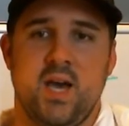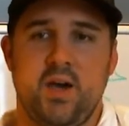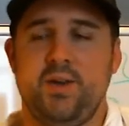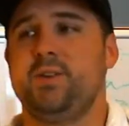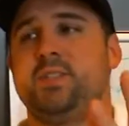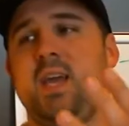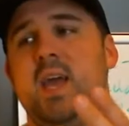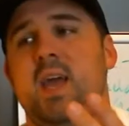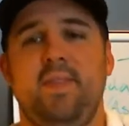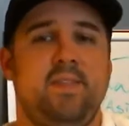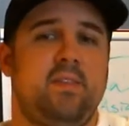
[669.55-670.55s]

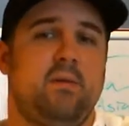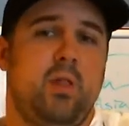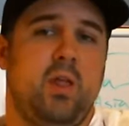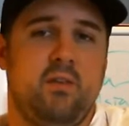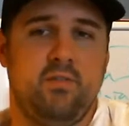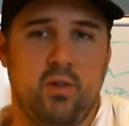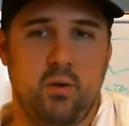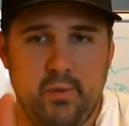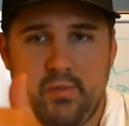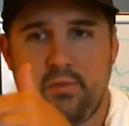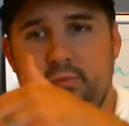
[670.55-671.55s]
Understand that the blood flowing